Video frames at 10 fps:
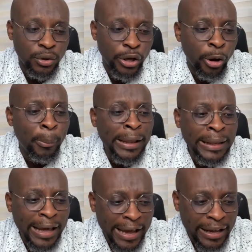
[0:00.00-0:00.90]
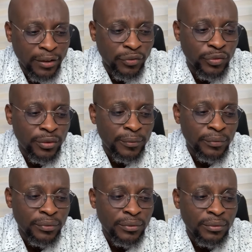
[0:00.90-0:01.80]
Do you believe?
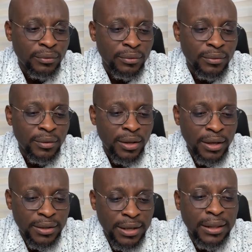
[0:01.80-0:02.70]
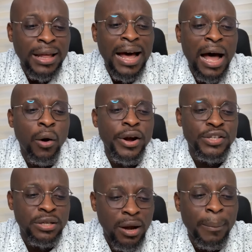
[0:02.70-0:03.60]
Indeed the hour
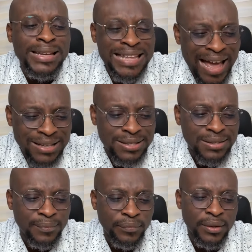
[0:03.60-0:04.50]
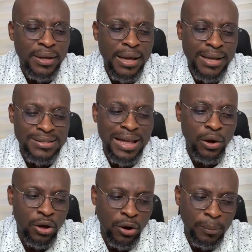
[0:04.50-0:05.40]
is coming, yes, has
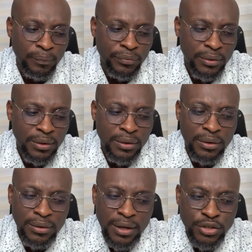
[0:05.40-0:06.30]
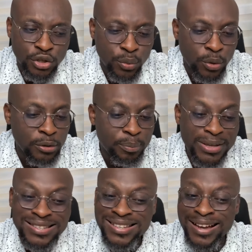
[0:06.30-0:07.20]
now come, that you will
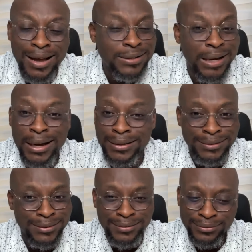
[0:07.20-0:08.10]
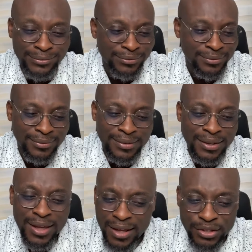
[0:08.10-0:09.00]
be scattered,
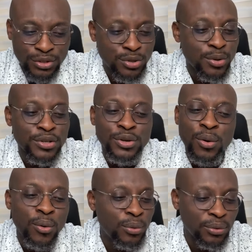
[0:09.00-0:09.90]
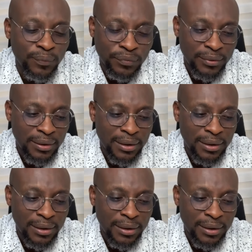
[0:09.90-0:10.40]
each to his own,